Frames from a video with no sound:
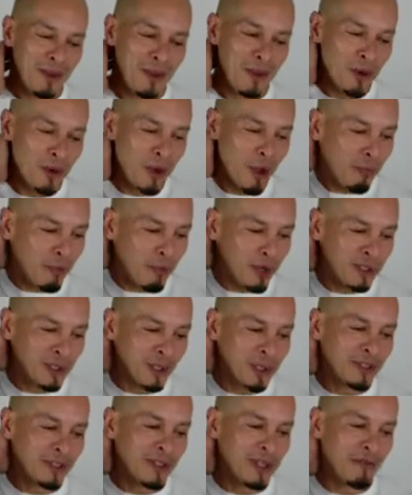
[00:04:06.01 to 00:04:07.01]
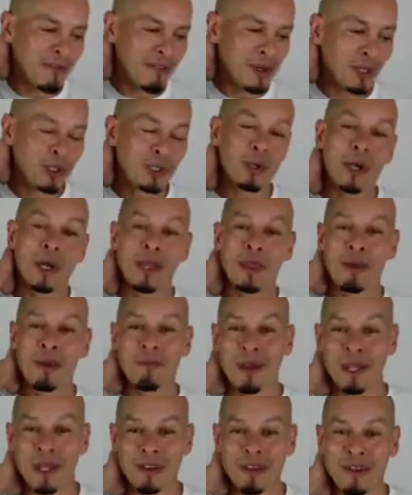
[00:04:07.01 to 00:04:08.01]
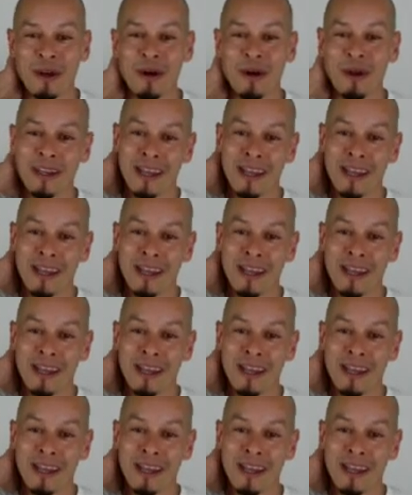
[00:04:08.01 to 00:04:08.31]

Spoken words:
real personal stuff, joining the military,